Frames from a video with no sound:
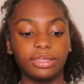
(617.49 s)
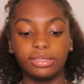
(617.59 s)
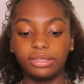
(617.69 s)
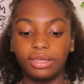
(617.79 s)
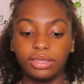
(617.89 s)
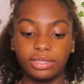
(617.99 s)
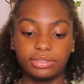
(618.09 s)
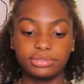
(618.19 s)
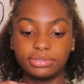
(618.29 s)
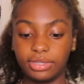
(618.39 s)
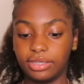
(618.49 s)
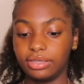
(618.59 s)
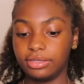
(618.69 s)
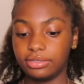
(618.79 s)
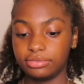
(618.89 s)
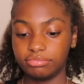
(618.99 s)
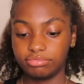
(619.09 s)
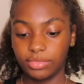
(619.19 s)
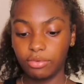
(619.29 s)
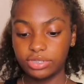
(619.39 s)
It has like,
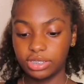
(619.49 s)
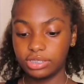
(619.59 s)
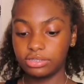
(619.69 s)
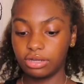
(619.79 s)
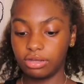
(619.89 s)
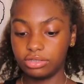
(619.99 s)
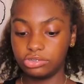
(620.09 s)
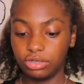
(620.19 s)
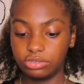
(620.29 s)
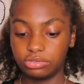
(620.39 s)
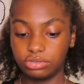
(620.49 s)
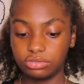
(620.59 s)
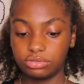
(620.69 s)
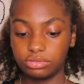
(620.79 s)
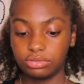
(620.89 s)
I would say these are called drawstrings